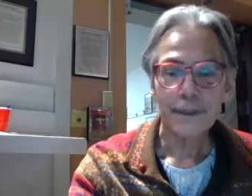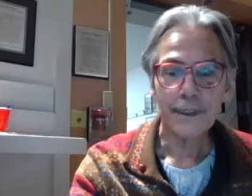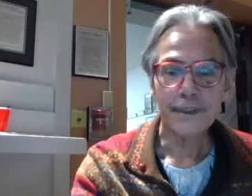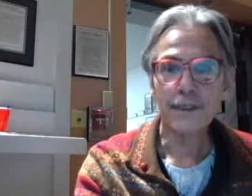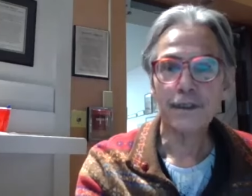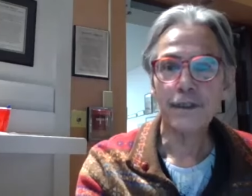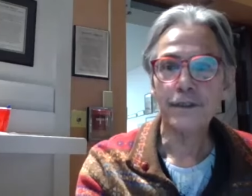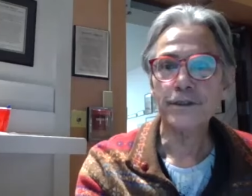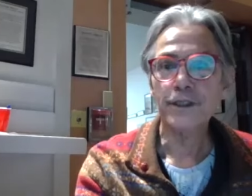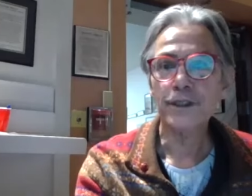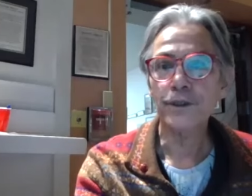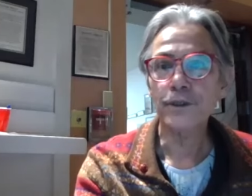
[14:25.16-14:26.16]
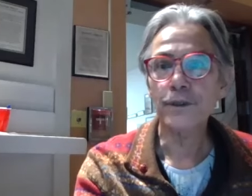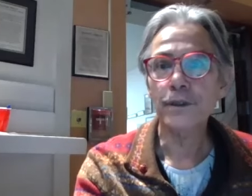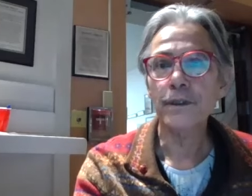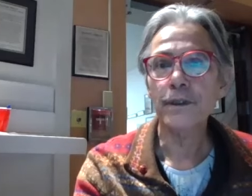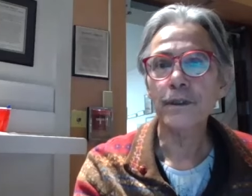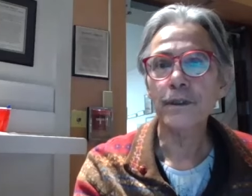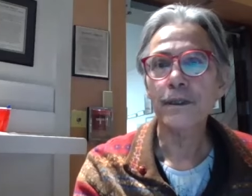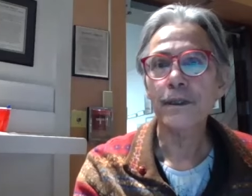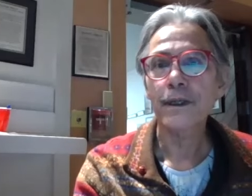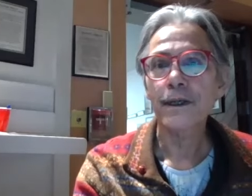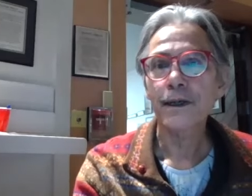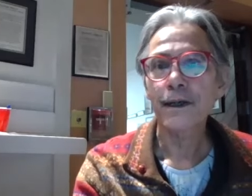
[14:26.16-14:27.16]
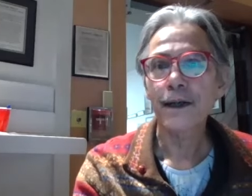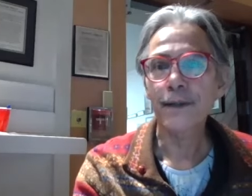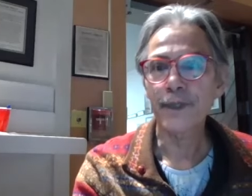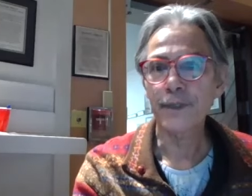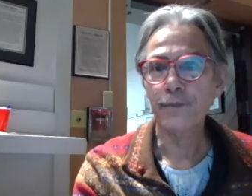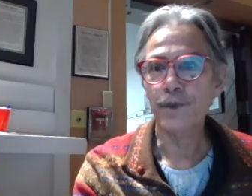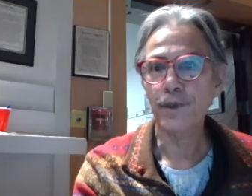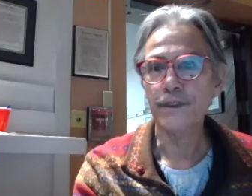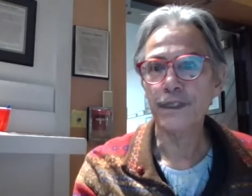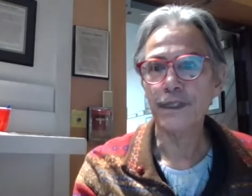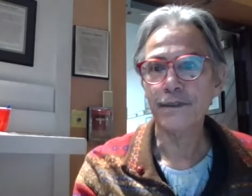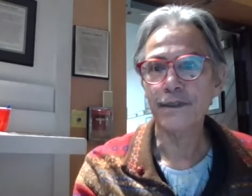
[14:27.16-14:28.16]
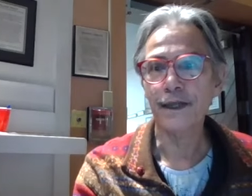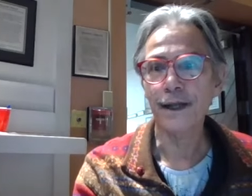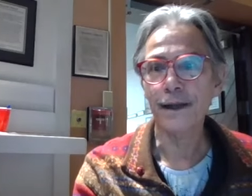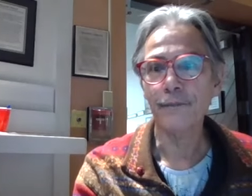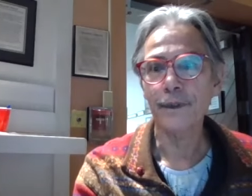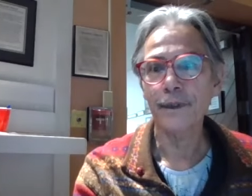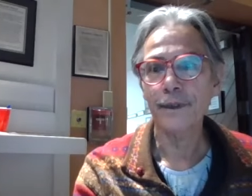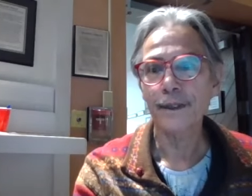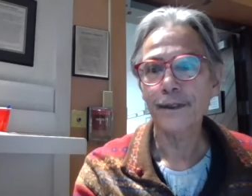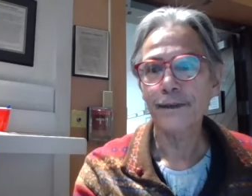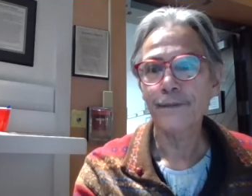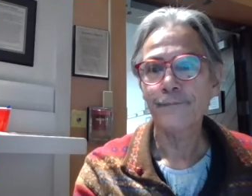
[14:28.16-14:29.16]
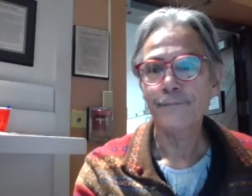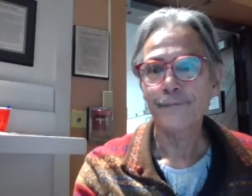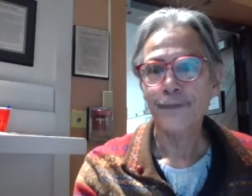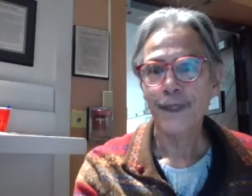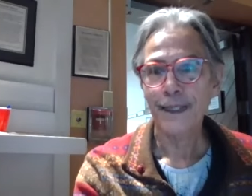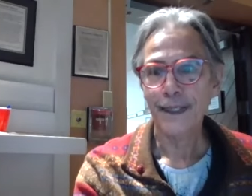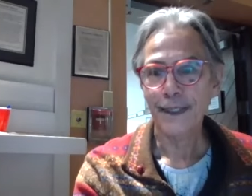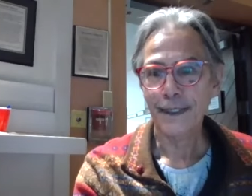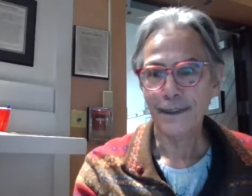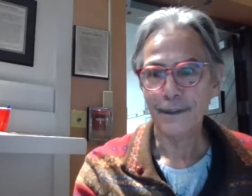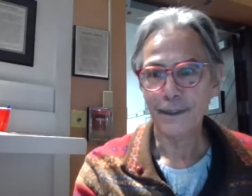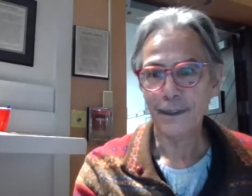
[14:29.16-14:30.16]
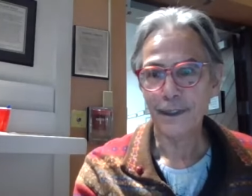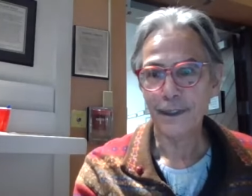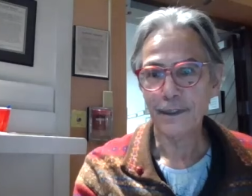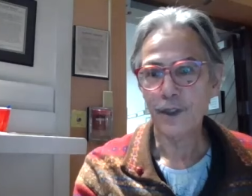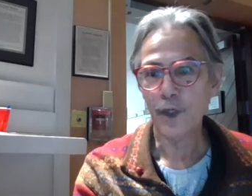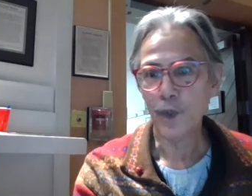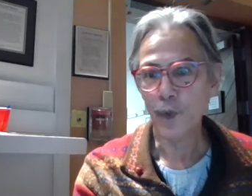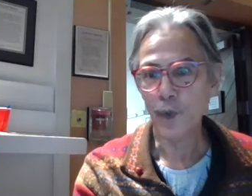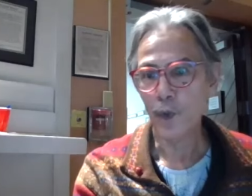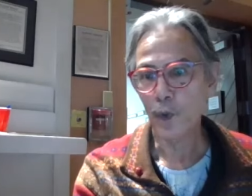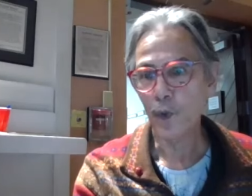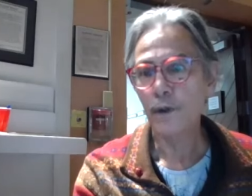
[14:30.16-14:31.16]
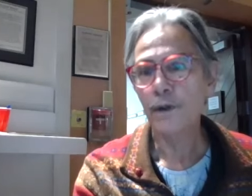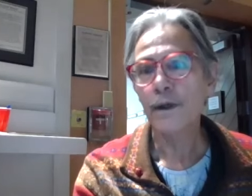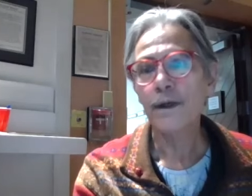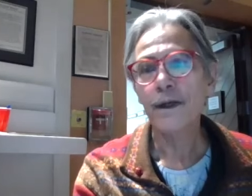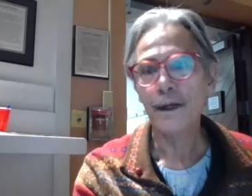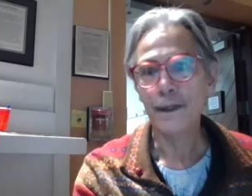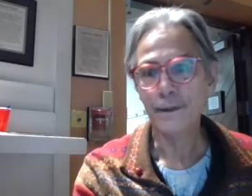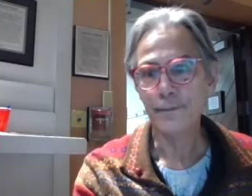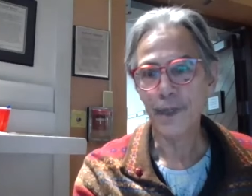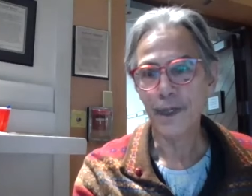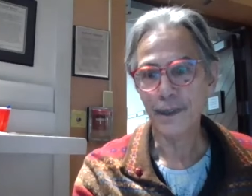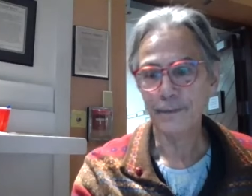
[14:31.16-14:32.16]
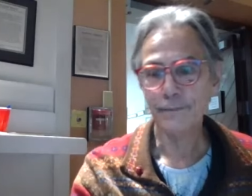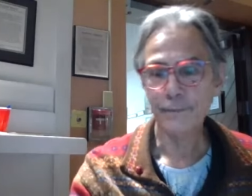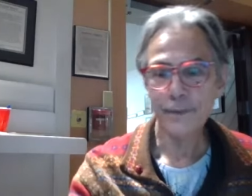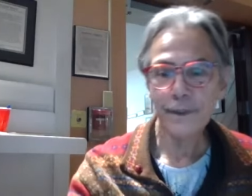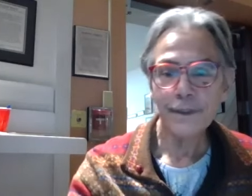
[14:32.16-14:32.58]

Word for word: these are two hummingbirds on top and uh, coho on bottom.